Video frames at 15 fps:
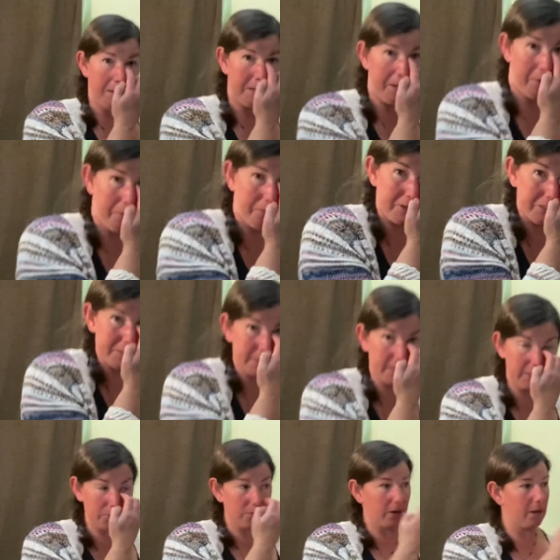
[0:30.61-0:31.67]
now, is
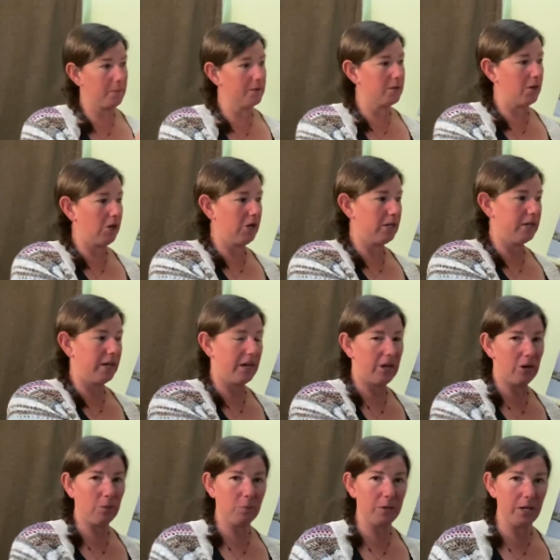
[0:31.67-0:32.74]
this rabbit on an
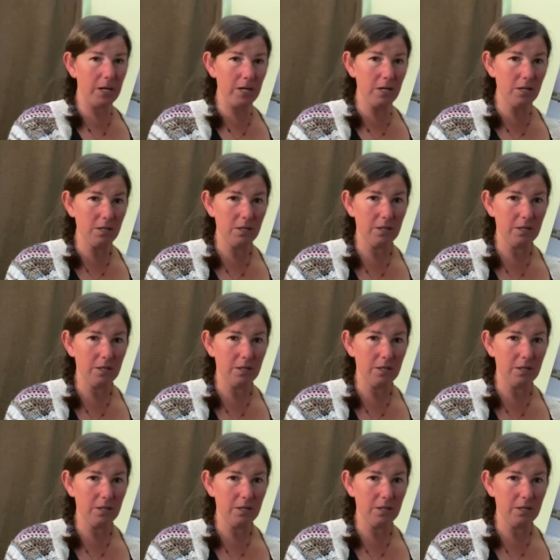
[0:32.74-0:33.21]
airplane?